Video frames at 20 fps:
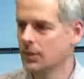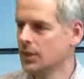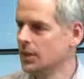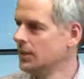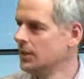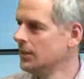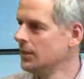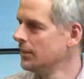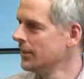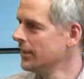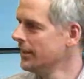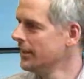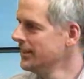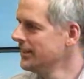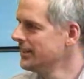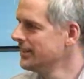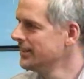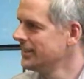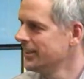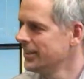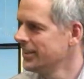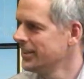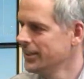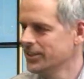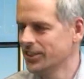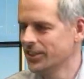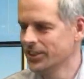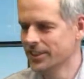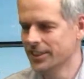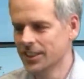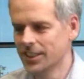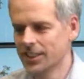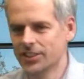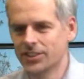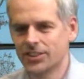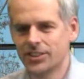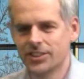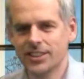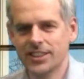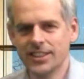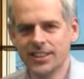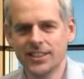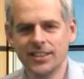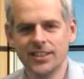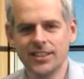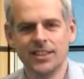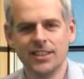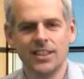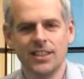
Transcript: Okay, thanks a lot, Alice. And